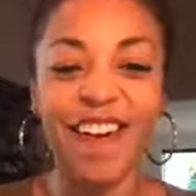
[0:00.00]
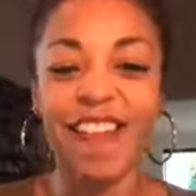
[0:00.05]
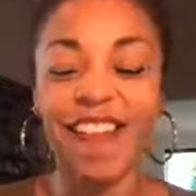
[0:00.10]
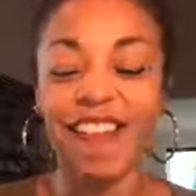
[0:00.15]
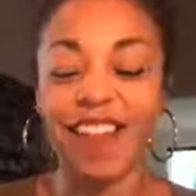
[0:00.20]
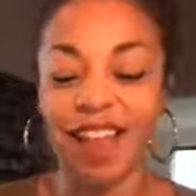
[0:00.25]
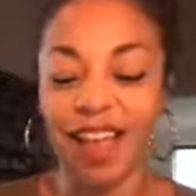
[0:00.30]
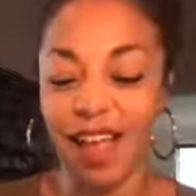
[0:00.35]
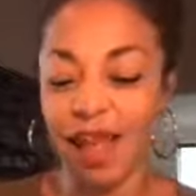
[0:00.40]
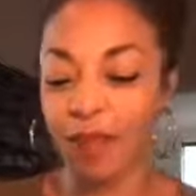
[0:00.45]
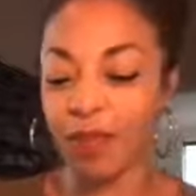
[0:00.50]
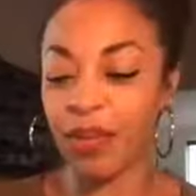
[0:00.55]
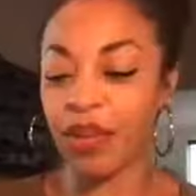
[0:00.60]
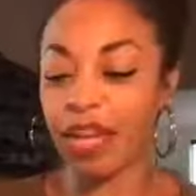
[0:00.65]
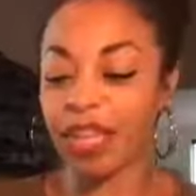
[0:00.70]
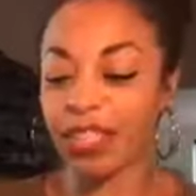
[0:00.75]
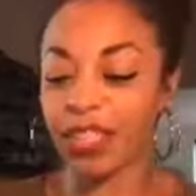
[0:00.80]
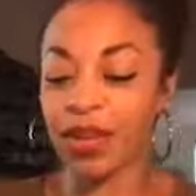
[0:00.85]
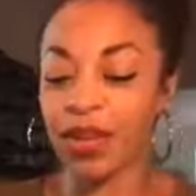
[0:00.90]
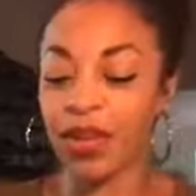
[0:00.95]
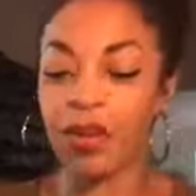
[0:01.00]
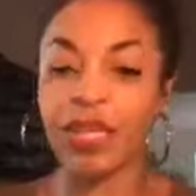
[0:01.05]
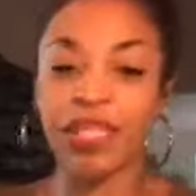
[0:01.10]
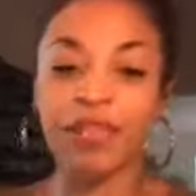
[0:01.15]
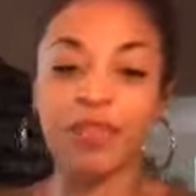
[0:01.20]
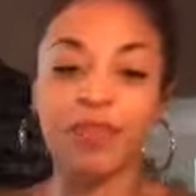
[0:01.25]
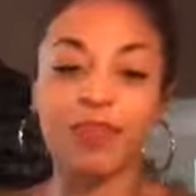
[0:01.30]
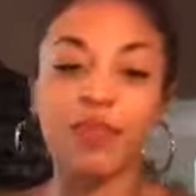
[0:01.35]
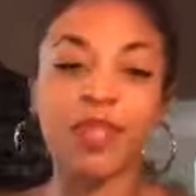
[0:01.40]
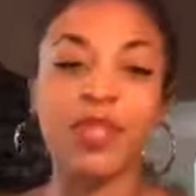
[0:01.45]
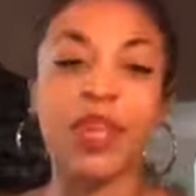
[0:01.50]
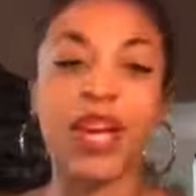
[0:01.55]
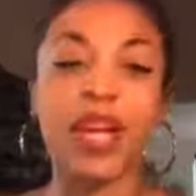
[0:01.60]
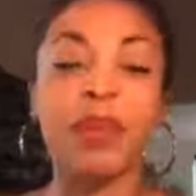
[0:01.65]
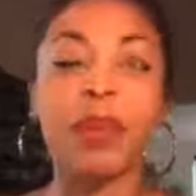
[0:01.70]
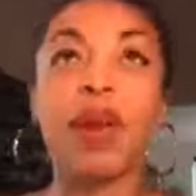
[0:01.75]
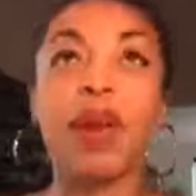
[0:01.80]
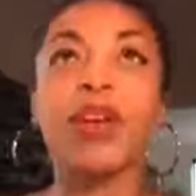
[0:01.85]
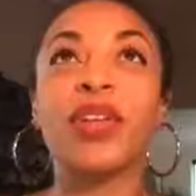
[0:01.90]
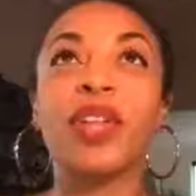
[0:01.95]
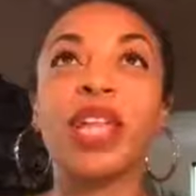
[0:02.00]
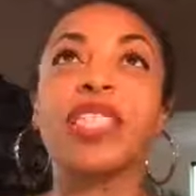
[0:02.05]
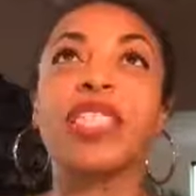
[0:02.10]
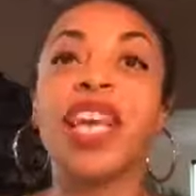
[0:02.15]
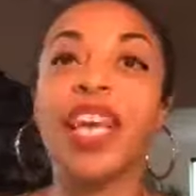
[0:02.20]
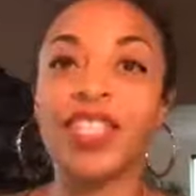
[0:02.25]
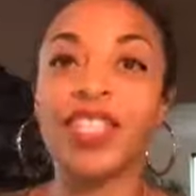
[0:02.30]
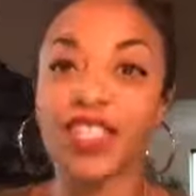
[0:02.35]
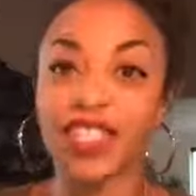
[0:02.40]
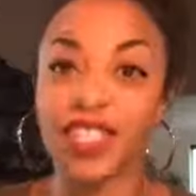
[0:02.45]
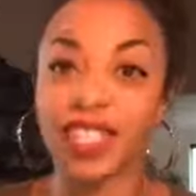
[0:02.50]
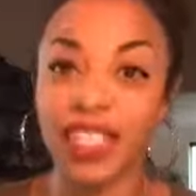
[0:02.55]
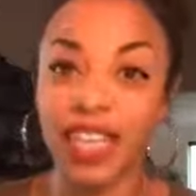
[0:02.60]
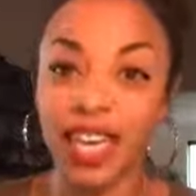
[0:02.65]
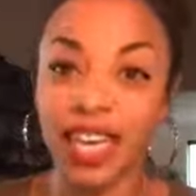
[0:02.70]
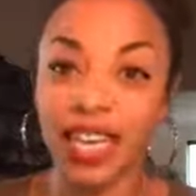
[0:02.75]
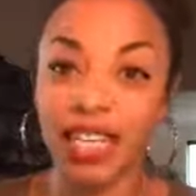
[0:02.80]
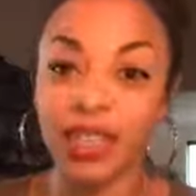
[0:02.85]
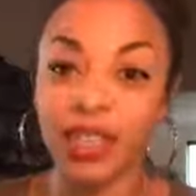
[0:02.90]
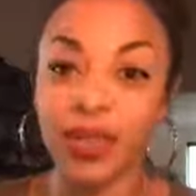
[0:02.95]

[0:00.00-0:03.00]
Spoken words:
Okay, so anyways, I'm talking about intention setting.